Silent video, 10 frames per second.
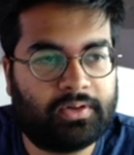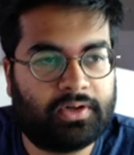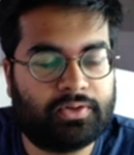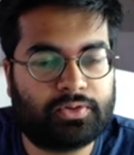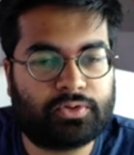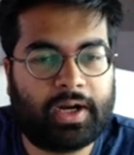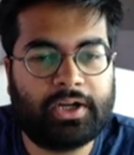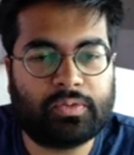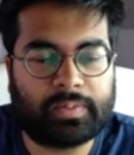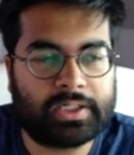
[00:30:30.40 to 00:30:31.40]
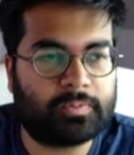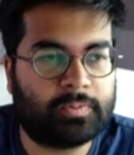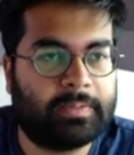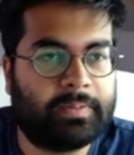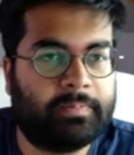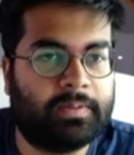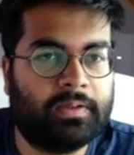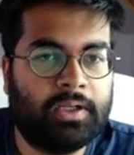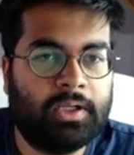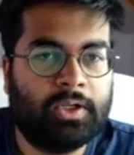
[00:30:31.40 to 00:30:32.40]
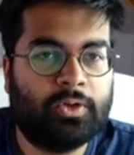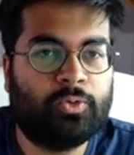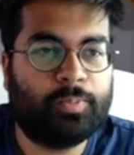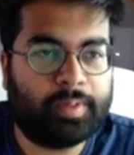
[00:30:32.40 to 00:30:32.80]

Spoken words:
or you try to persuade people who